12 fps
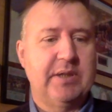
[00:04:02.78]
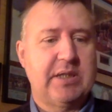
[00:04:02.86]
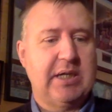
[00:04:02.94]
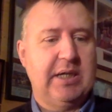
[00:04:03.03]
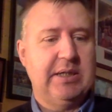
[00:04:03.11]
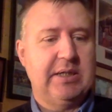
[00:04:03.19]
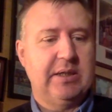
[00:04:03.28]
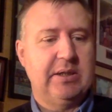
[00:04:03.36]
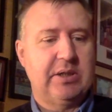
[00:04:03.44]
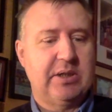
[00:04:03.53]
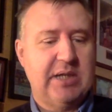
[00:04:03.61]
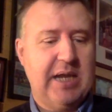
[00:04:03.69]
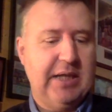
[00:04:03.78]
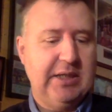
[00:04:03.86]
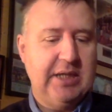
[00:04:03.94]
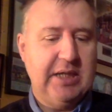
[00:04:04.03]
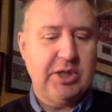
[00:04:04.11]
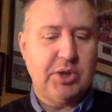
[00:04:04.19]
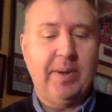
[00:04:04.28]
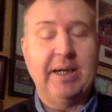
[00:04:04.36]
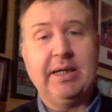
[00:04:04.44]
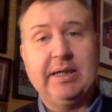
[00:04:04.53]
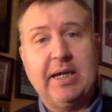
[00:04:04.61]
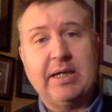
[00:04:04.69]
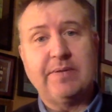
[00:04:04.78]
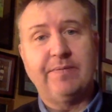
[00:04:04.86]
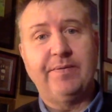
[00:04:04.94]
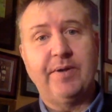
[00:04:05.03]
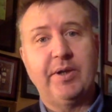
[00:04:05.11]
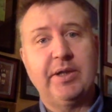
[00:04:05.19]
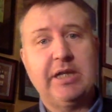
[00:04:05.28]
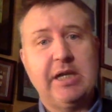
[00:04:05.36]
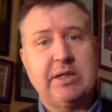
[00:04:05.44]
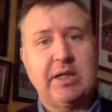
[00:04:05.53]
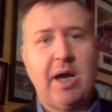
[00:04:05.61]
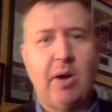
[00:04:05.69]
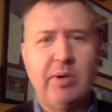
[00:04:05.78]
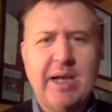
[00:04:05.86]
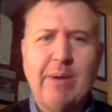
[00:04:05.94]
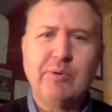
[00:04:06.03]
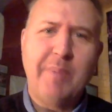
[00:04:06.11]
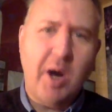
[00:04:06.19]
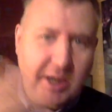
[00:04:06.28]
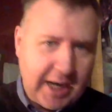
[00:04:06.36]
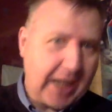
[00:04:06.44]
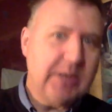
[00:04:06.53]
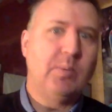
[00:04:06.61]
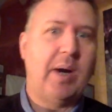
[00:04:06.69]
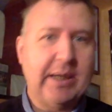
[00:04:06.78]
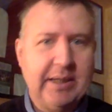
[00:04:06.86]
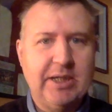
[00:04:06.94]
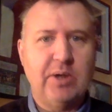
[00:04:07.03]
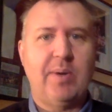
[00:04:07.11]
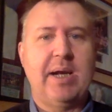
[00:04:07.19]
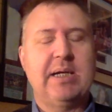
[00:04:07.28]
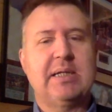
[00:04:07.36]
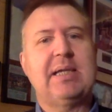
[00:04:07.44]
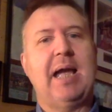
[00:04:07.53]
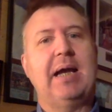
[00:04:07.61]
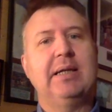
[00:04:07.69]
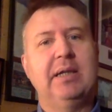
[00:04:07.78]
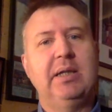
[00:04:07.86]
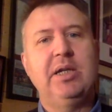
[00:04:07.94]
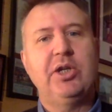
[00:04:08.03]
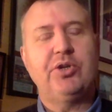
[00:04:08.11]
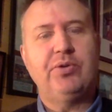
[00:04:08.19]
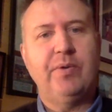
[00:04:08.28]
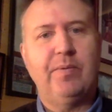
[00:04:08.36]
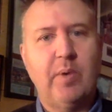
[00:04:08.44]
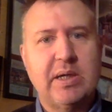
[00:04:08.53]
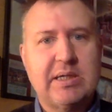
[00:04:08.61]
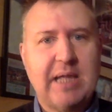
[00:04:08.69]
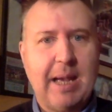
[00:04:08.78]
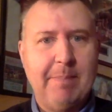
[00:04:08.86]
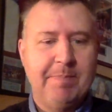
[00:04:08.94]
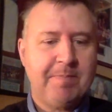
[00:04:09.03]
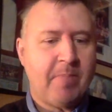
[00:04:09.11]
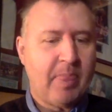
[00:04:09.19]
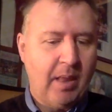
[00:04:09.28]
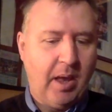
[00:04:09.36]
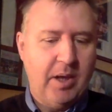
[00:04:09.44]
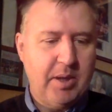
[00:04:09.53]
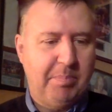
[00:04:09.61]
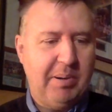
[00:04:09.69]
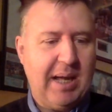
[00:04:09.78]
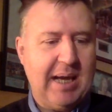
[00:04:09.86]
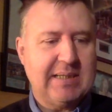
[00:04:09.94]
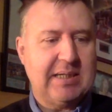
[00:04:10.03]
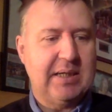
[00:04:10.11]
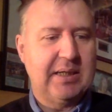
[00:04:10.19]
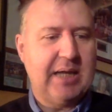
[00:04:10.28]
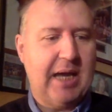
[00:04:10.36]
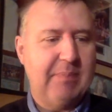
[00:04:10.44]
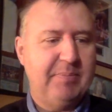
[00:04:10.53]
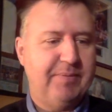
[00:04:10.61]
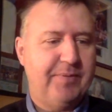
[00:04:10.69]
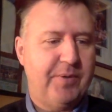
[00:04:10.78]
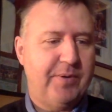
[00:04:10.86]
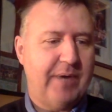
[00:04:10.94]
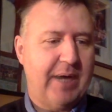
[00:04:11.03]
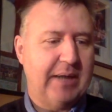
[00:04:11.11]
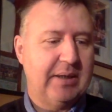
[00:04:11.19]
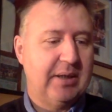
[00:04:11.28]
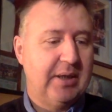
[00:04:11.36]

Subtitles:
seasons, 10 years, 20 years and 30 years ago. And that was my gateway into understanding the history of West Ham and the players that had came beforehand.